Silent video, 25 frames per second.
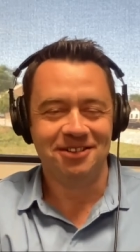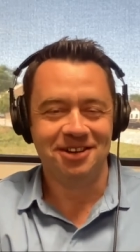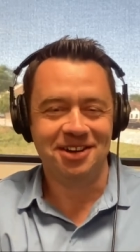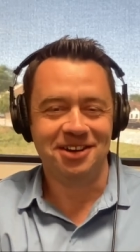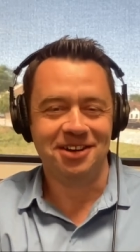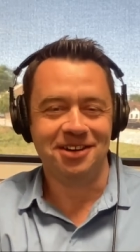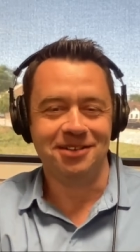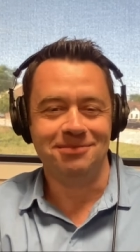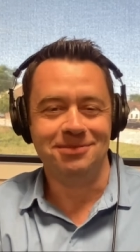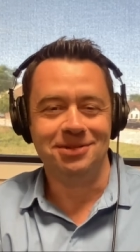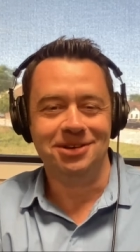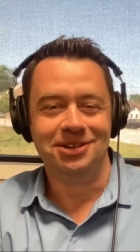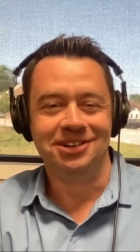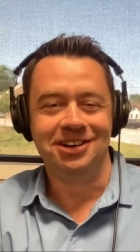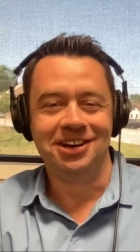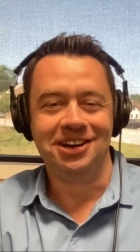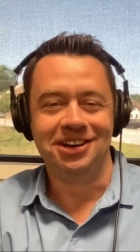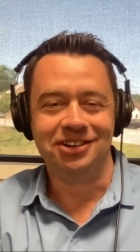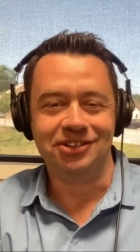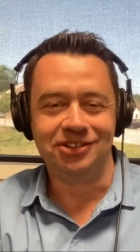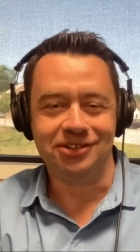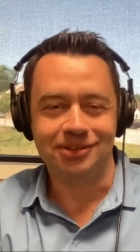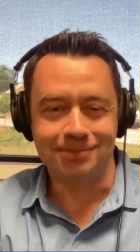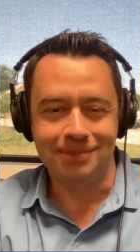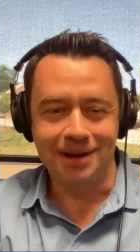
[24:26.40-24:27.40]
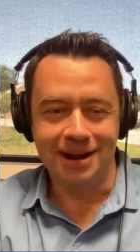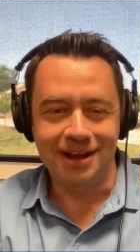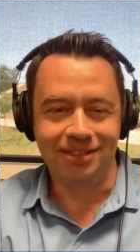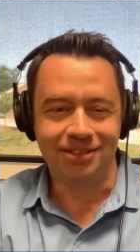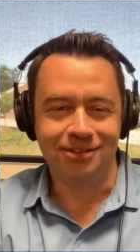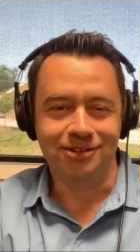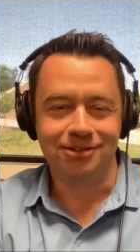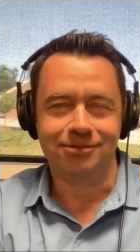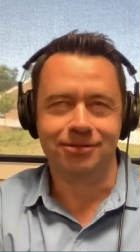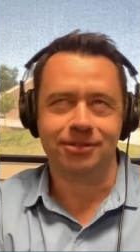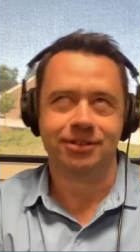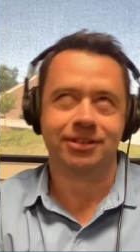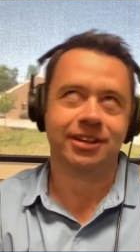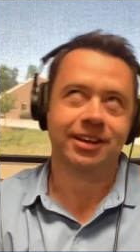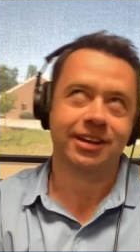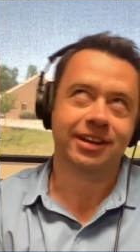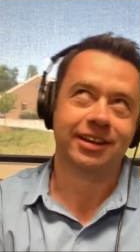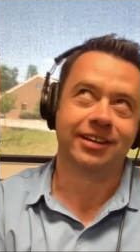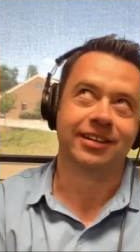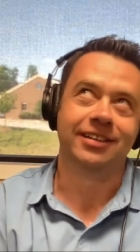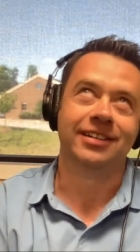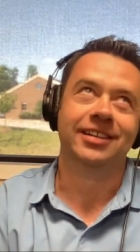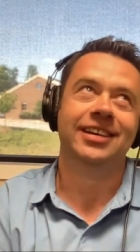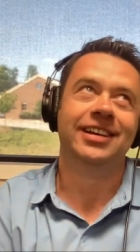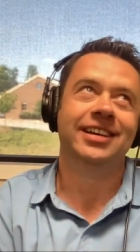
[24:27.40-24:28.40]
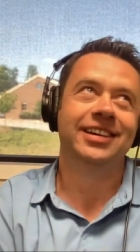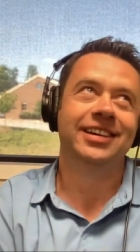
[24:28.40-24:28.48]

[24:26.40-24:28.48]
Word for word: Wake up in the middle yeah. night, use the bathroom. We're thinking.